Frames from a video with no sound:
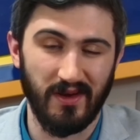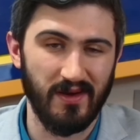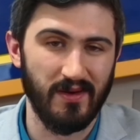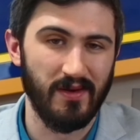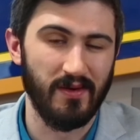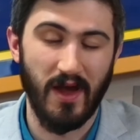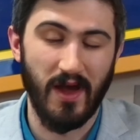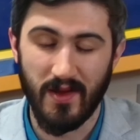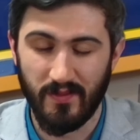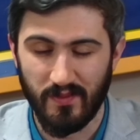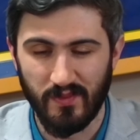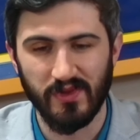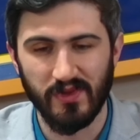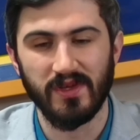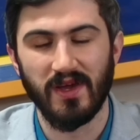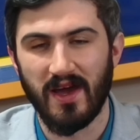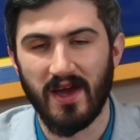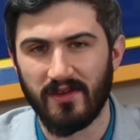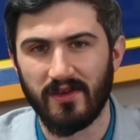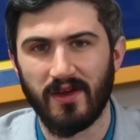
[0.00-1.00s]
I
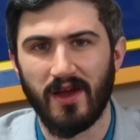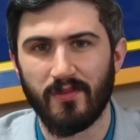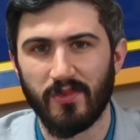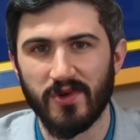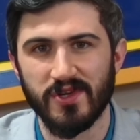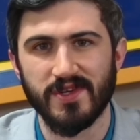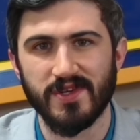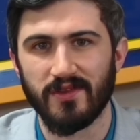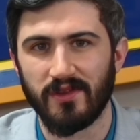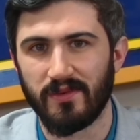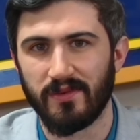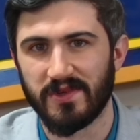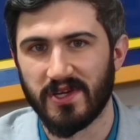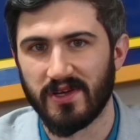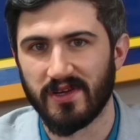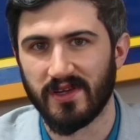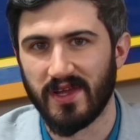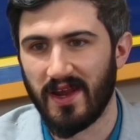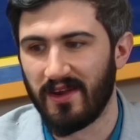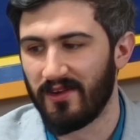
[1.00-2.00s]
appreciate the
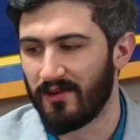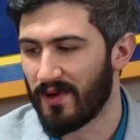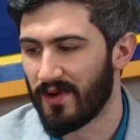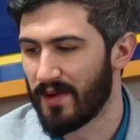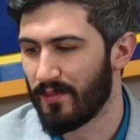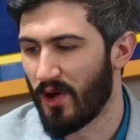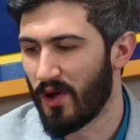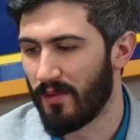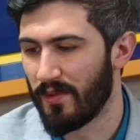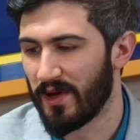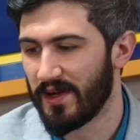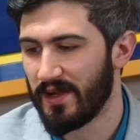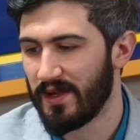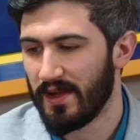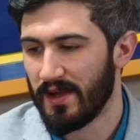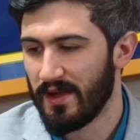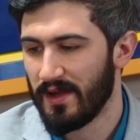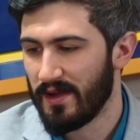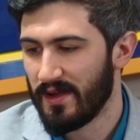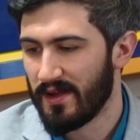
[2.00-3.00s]
Libertarian candidate, Rand Paul, but
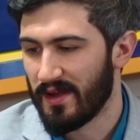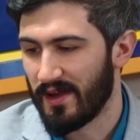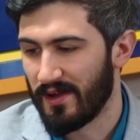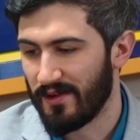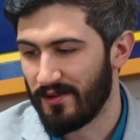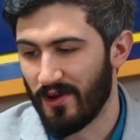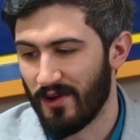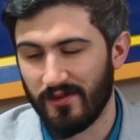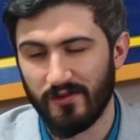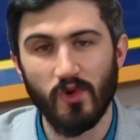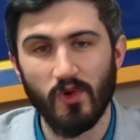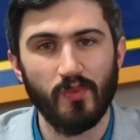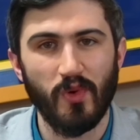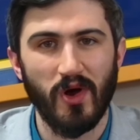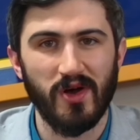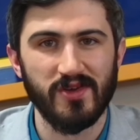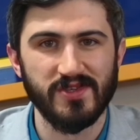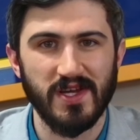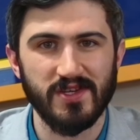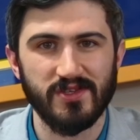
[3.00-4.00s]
no,
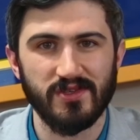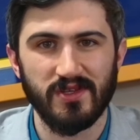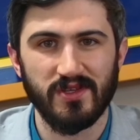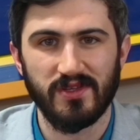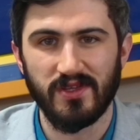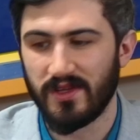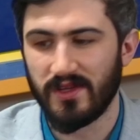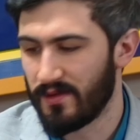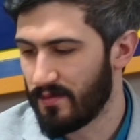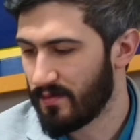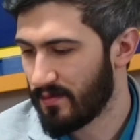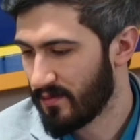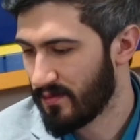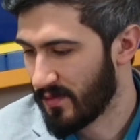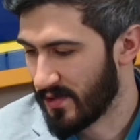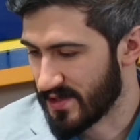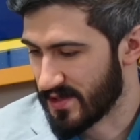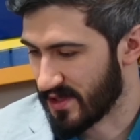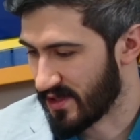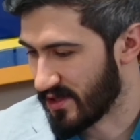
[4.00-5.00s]
RuPaul is actually
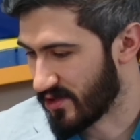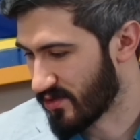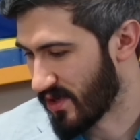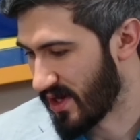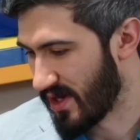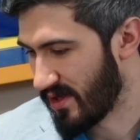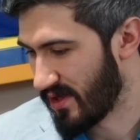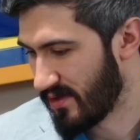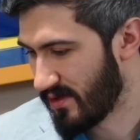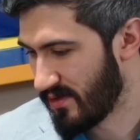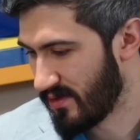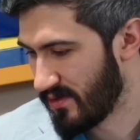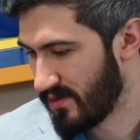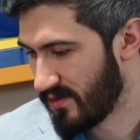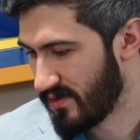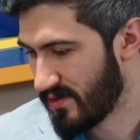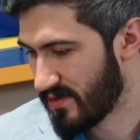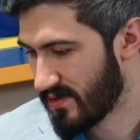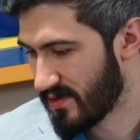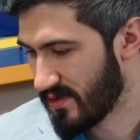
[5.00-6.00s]
the
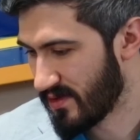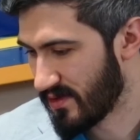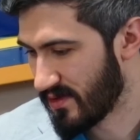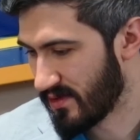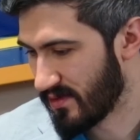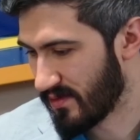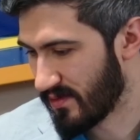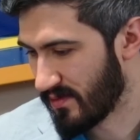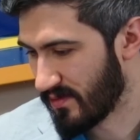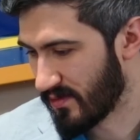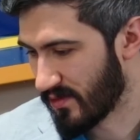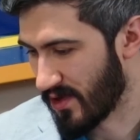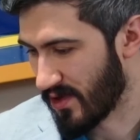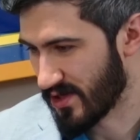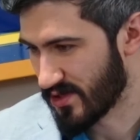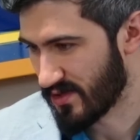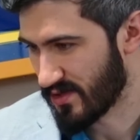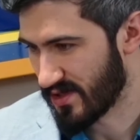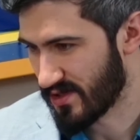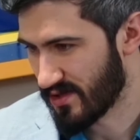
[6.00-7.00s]
trans
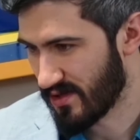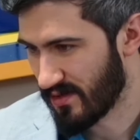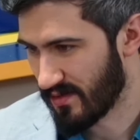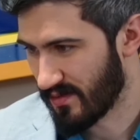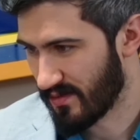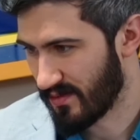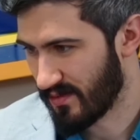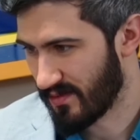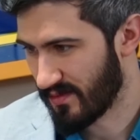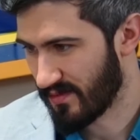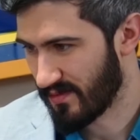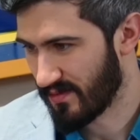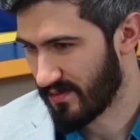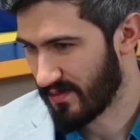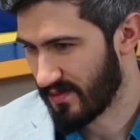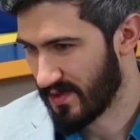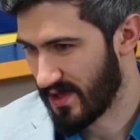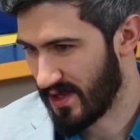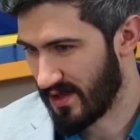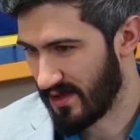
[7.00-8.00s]
crossdresser?
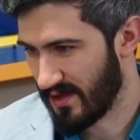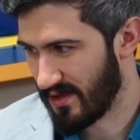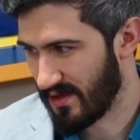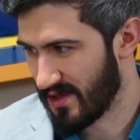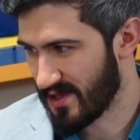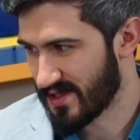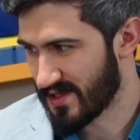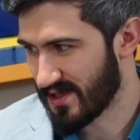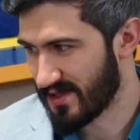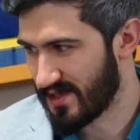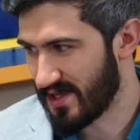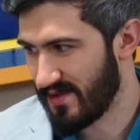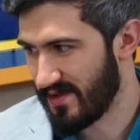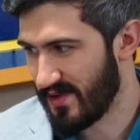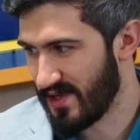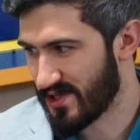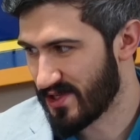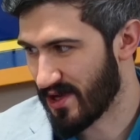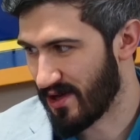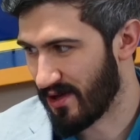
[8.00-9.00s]
It's a
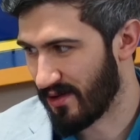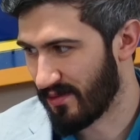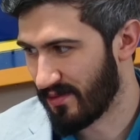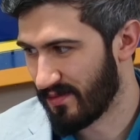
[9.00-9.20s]
TV show.